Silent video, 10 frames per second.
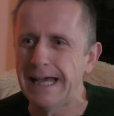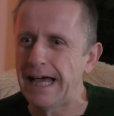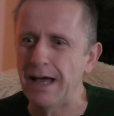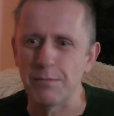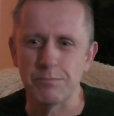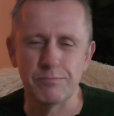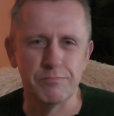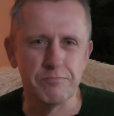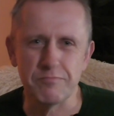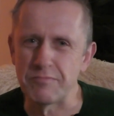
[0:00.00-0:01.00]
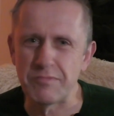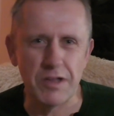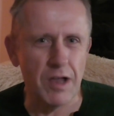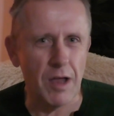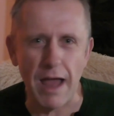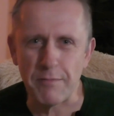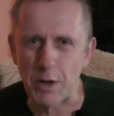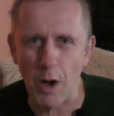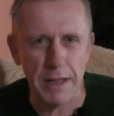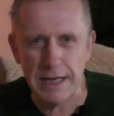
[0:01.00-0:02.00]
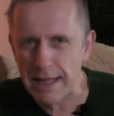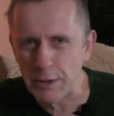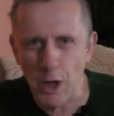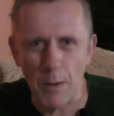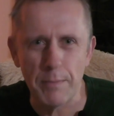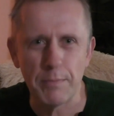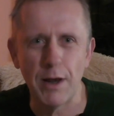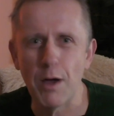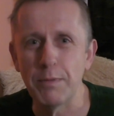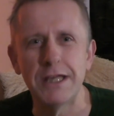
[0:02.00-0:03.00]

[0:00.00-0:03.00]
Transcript: have a comment, leave a comment below,